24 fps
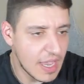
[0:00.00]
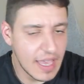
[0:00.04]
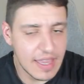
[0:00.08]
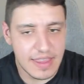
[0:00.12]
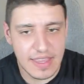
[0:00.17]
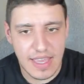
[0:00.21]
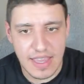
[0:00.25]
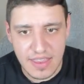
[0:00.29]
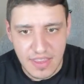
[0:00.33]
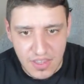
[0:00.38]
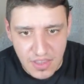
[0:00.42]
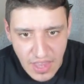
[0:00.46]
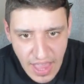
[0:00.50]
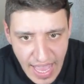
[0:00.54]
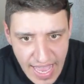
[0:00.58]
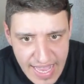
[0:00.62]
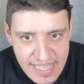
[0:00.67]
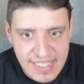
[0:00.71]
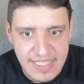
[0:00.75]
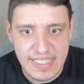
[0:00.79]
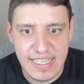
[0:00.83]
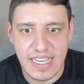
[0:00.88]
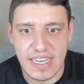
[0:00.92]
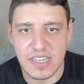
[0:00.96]
And then the
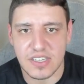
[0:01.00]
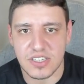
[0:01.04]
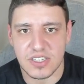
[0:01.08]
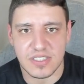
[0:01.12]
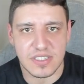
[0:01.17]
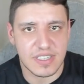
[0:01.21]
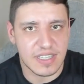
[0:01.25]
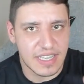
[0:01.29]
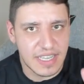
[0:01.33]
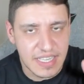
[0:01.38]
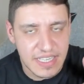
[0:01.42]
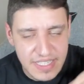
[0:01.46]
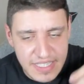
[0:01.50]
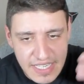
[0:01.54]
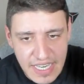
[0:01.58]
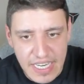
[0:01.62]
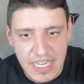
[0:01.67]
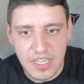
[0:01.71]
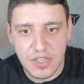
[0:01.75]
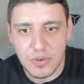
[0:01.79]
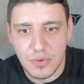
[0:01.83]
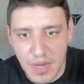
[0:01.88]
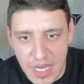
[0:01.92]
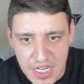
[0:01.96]
last stage is the
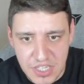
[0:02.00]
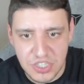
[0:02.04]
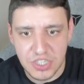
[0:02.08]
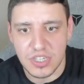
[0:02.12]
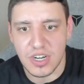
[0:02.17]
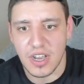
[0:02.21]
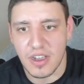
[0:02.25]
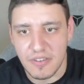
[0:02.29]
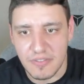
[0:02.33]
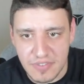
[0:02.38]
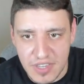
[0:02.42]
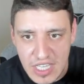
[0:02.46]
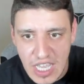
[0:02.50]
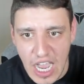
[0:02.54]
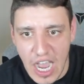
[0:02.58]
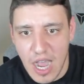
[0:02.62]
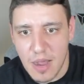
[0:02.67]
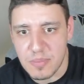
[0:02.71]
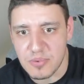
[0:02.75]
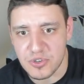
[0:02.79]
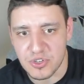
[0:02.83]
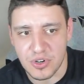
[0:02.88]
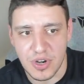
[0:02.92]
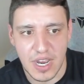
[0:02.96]
continuation of the
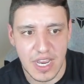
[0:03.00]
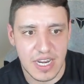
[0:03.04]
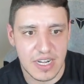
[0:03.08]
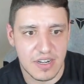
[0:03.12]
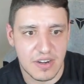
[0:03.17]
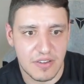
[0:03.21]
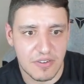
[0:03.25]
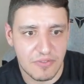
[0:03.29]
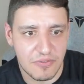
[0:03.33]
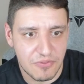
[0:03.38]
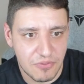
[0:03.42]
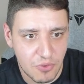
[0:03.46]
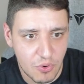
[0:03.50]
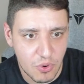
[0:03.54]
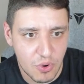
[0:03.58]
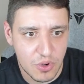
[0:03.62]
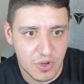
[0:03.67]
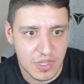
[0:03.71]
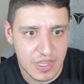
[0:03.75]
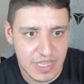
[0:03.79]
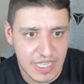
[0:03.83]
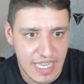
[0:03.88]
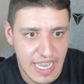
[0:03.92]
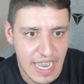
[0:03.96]
uptrend
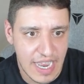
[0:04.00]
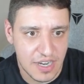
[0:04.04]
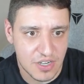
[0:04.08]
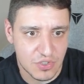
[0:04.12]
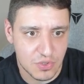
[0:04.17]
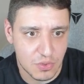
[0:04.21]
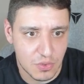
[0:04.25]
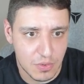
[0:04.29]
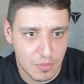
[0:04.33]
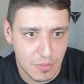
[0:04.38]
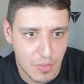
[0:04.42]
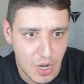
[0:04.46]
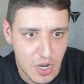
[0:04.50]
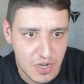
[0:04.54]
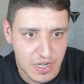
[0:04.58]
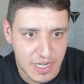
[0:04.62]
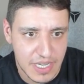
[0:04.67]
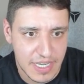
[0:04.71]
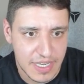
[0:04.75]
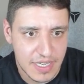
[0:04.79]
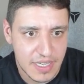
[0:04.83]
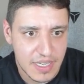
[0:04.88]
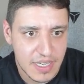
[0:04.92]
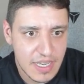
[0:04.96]
for the actual
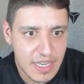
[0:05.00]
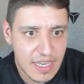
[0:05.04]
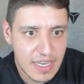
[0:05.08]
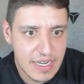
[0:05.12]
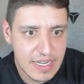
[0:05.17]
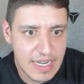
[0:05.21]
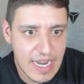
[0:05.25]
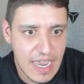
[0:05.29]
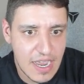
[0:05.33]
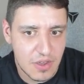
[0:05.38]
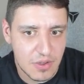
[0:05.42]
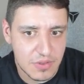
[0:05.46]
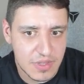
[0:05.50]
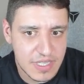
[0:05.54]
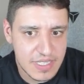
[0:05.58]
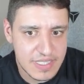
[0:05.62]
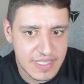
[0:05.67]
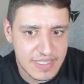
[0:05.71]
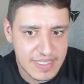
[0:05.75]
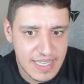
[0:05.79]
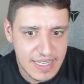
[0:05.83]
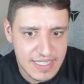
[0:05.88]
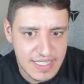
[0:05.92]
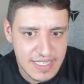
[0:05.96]
market. Now,
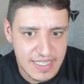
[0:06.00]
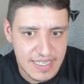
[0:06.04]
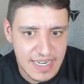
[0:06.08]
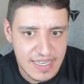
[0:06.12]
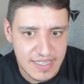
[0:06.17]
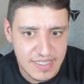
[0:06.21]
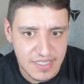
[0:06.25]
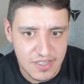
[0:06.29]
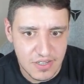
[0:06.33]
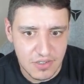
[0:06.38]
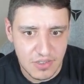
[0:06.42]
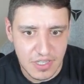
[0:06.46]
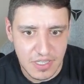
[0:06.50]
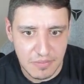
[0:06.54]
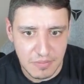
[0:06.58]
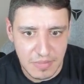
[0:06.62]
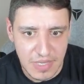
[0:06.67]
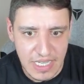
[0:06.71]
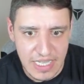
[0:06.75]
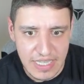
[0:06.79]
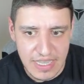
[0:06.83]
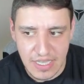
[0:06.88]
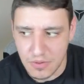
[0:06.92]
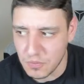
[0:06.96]
this doesn't necessarily
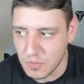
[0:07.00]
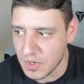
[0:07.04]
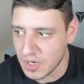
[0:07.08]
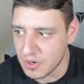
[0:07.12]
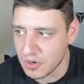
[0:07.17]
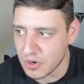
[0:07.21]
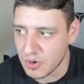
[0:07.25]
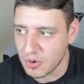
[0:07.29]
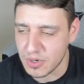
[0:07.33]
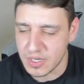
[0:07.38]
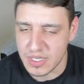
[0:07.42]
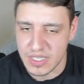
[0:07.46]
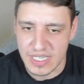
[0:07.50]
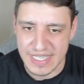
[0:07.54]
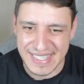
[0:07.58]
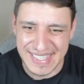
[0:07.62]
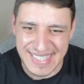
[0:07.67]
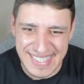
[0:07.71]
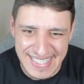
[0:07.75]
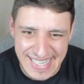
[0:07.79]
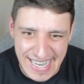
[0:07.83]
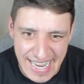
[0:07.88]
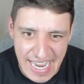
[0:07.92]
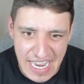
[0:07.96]
mean that we're going to
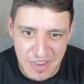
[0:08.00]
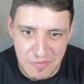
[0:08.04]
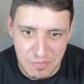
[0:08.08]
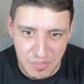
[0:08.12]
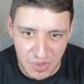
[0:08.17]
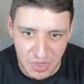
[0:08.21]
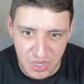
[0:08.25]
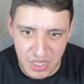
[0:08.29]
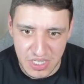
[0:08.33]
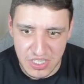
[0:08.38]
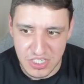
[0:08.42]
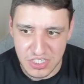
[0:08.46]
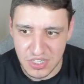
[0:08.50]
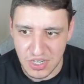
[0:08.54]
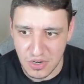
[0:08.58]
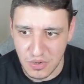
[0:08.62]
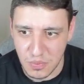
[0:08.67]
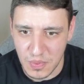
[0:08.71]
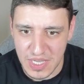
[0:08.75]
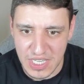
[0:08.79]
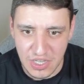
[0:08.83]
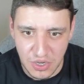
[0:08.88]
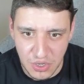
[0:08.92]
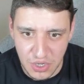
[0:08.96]
stay bullish.
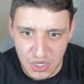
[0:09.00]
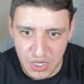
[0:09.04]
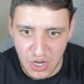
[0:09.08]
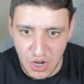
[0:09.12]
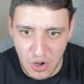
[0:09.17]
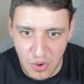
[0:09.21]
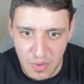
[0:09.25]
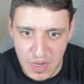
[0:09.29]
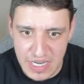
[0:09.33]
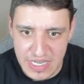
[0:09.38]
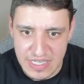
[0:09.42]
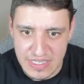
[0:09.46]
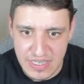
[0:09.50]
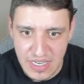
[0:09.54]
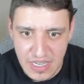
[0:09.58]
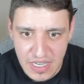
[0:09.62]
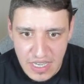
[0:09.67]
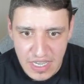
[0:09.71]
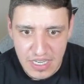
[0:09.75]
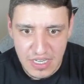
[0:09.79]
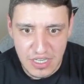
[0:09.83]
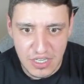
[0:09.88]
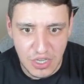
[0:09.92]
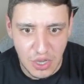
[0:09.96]
We could always
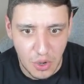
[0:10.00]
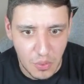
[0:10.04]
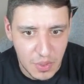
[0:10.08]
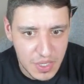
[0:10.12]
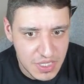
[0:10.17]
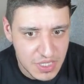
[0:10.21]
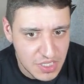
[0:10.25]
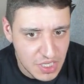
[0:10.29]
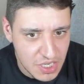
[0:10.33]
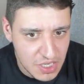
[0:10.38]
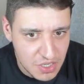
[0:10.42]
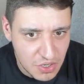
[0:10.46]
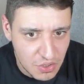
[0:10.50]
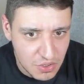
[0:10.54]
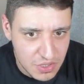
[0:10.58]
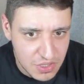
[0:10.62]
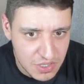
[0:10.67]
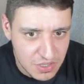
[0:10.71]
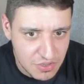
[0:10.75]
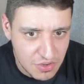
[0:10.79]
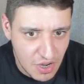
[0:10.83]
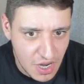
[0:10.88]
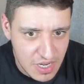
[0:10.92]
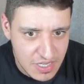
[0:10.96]
go into a
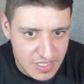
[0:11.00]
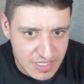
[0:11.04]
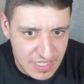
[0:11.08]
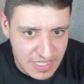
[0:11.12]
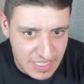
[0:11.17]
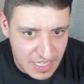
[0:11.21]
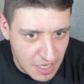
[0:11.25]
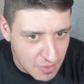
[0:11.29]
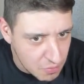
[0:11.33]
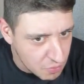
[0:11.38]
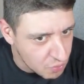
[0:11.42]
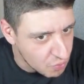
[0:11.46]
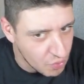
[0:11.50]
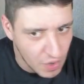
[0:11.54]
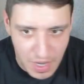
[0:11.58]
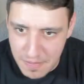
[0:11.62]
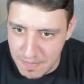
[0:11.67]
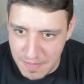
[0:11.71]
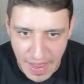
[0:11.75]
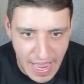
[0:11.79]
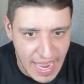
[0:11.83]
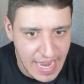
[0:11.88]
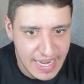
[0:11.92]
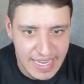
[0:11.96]
golden cross and then come
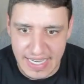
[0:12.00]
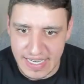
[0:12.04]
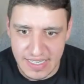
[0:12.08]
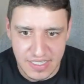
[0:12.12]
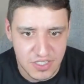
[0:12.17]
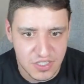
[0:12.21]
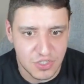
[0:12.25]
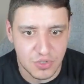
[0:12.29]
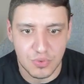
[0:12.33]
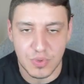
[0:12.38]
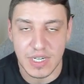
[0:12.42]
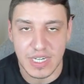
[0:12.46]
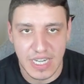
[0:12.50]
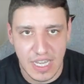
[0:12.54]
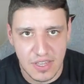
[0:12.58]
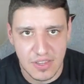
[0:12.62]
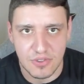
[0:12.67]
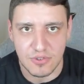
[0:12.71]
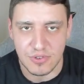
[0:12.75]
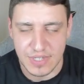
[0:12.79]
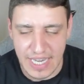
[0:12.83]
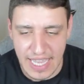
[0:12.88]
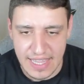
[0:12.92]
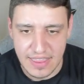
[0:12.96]
right back into
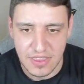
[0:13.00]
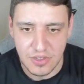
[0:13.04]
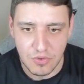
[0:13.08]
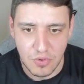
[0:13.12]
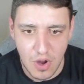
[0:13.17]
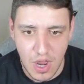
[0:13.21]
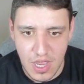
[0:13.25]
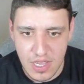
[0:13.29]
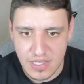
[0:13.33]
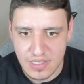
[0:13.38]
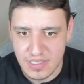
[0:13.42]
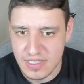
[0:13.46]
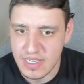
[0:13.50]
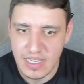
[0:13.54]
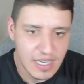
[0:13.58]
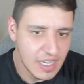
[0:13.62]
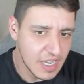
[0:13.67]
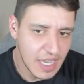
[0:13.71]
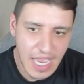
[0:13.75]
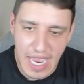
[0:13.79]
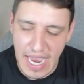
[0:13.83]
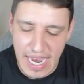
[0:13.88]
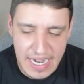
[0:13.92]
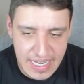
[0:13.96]
another death cross.
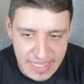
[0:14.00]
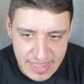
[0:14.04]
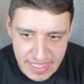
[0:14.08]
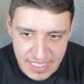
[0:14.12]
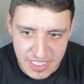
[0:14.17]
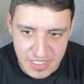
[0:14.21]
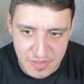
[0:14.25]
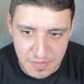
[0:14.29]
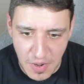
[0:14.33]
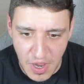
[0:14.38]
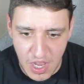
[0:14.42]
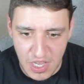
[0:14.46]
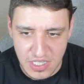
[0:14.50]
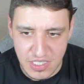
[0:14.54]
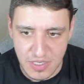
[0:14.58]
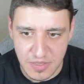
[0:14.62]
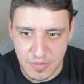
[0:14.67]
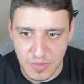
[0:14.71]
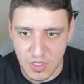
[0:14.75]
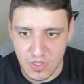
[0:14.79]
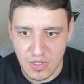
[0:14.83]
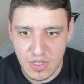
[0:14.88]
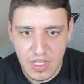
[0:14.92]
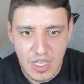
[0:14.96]
Anything's
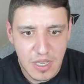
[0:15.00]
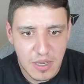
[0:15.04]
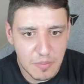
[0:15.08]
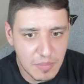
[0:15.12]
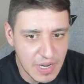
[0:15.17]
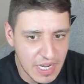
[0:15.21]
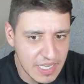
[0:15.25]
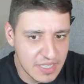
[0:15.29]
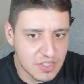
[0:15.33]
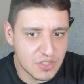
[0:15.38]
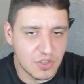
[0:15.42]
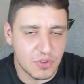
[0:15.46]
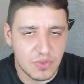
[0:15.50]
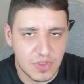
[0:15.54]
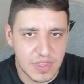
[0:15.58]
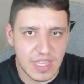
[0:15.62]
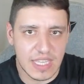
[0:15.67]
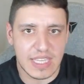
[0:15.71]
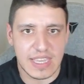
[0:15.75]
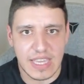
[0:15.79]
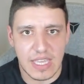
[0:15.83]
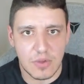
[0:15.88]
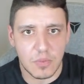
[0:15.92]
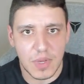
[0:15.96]
possible, but I do
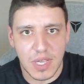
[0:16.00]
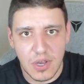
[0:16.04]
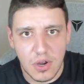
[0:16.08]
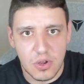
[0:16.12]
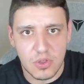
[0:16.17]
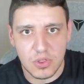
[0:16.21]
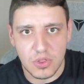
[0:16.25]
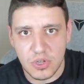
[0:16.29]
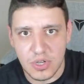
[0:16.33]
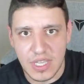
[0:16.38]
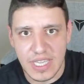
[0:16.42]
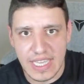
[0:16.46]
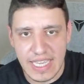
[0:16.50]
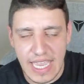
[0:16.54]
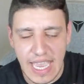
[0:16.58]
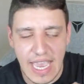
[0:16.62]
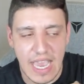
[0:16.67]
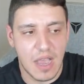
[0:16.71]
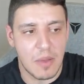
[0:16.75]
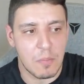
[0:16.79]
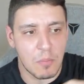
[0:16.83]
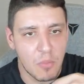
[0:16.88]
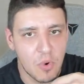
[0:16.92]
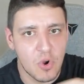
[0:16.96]
think that we are looking
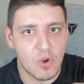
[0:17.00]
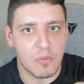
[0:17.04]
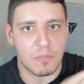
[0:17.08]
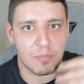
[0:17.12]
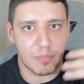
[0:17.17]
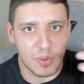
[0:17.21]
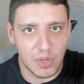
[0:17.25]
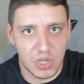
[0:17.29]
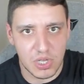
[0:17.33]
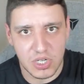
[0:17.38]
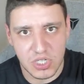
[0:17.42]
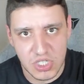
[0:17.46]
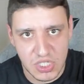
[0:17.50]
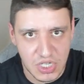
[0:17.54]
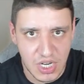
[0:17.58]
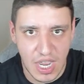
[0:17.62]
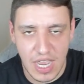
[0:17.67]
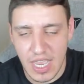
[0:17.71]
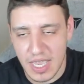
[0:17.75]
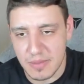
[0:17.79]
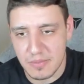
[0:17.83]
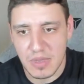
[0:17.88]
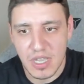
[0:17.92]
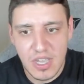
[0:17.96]
at a more bullish
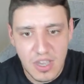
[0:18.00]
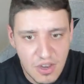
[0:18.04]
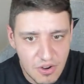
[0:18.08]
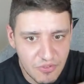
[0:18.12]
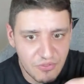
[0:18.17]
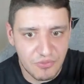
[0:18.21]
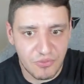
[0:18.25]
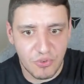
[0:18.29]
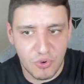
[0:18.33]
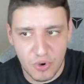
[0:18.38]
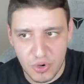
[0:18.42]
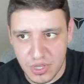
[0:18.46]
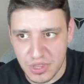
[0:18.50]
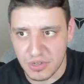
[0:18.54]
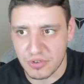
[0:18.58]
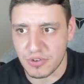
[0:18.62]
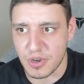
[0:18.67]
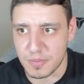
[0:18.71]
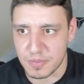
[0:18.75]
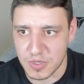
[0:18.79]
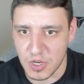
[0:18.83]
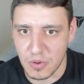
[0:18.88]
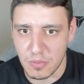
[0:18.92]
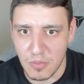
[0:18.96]
time for the
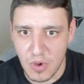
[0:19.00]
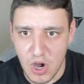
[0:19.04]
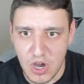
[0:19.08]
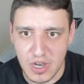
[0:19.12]
crypto